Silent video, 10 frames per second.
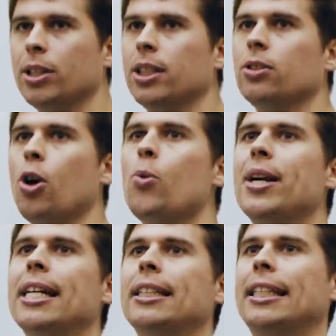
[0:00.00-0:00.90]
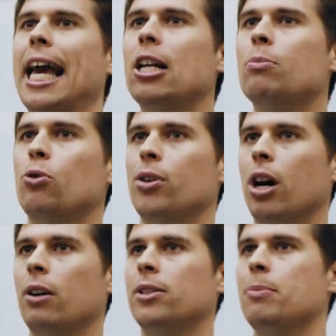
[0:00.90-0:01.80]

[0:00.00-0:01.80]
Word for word: which is nowhere near scalable enough